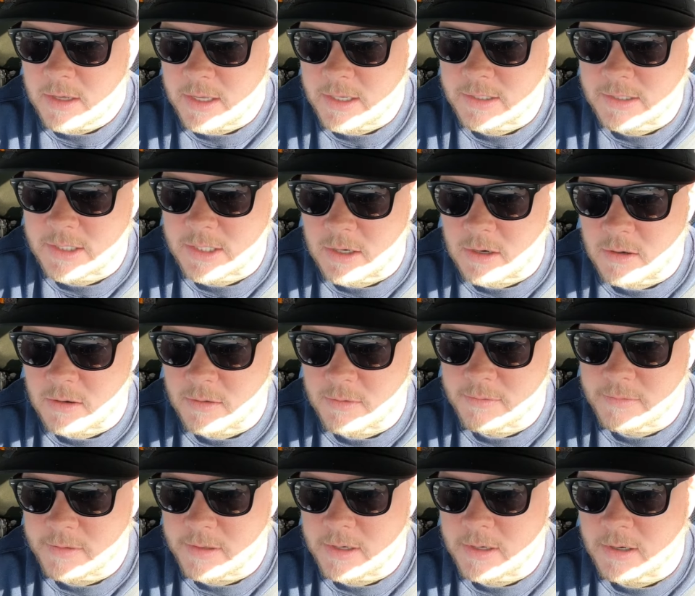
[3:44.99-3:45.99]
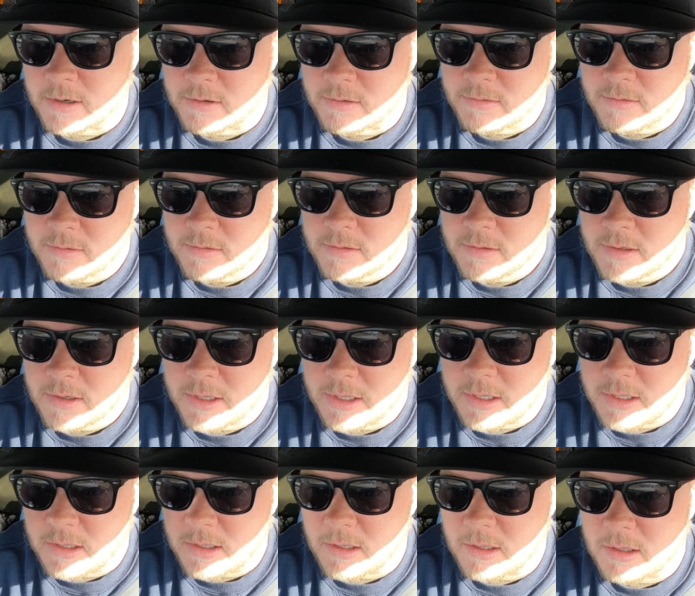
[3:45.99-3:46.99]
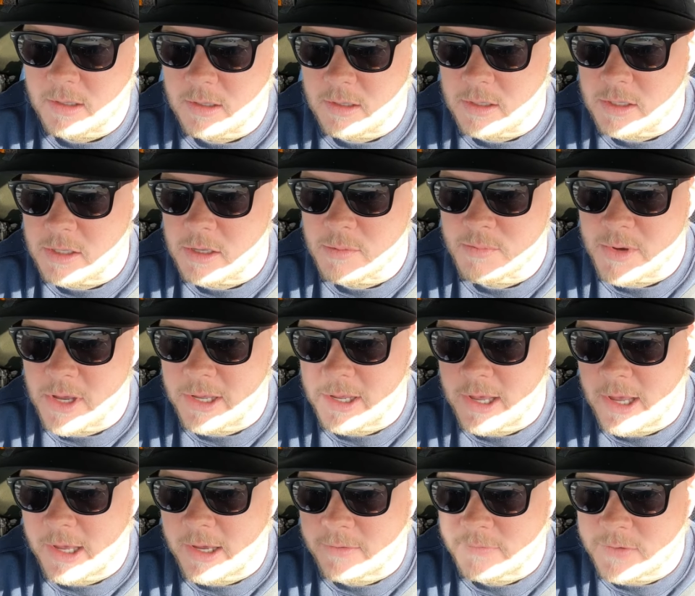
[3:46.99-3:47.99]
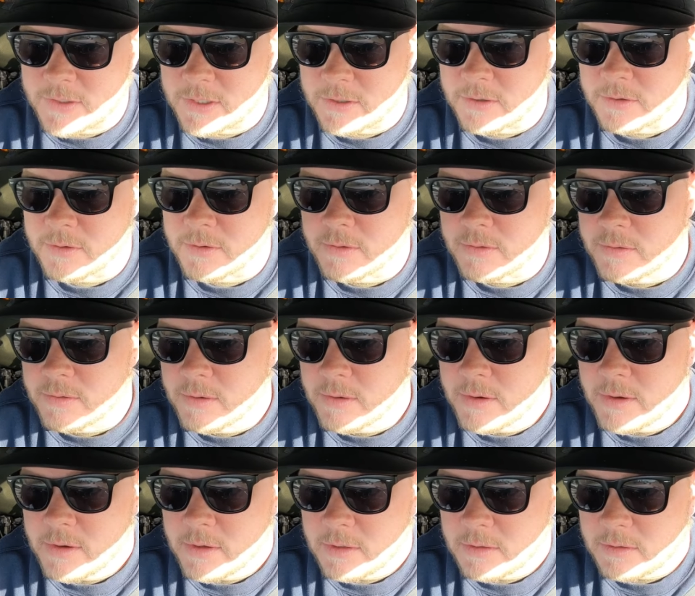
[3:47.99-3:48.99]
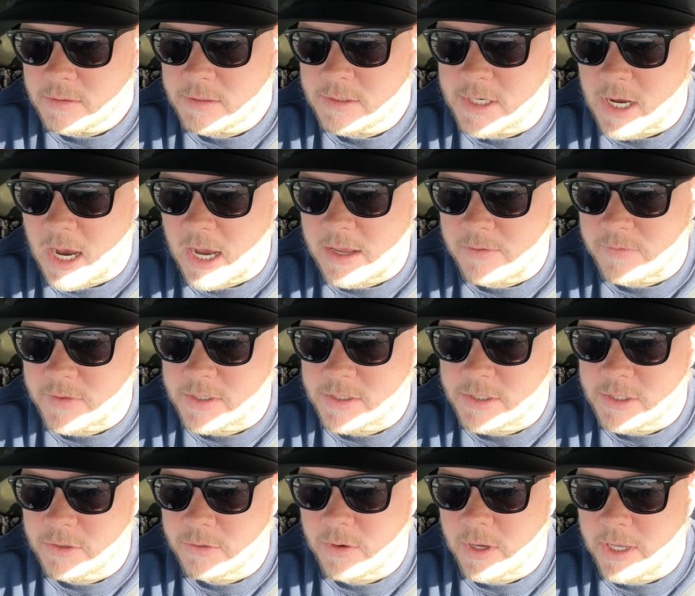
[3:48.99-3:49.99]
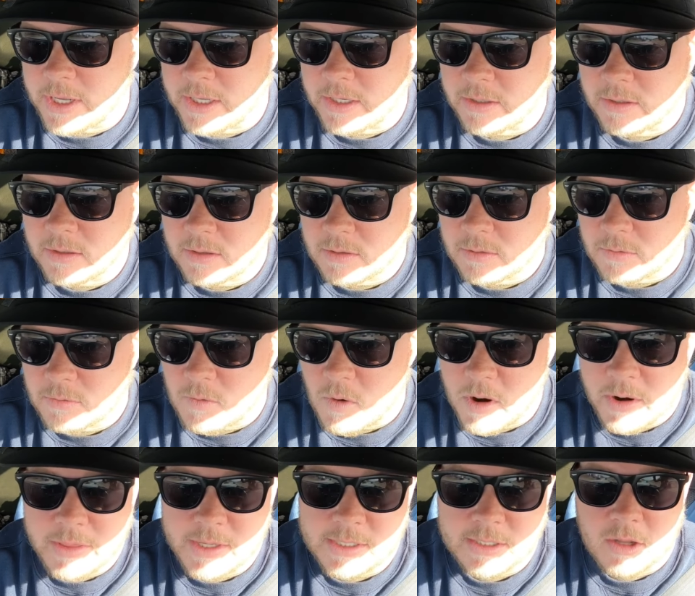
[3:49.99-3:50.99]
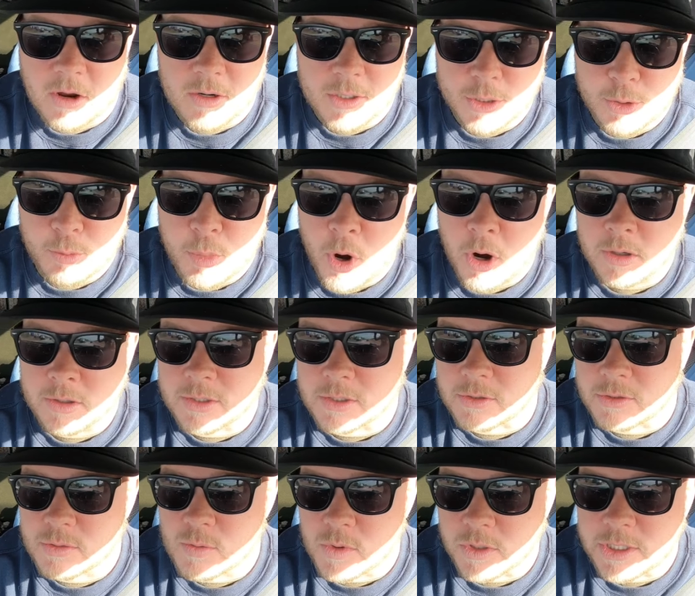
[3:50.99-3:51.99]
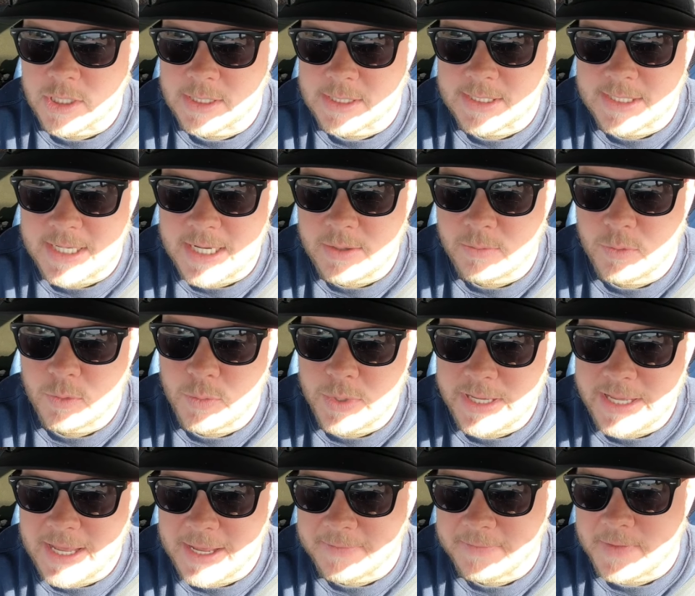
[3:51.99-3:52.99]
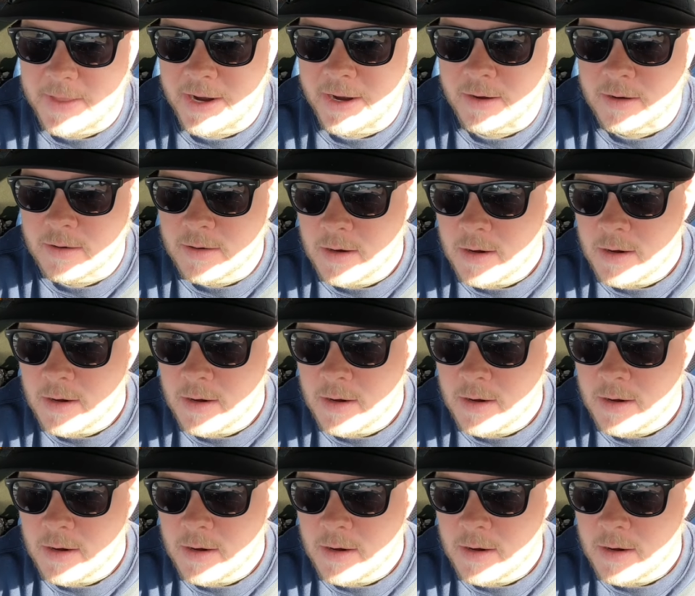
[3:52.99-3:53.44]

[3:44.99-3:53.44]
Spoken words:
And so, you know, you may have to dive into one of these larger parcels. We'll just see when we get there.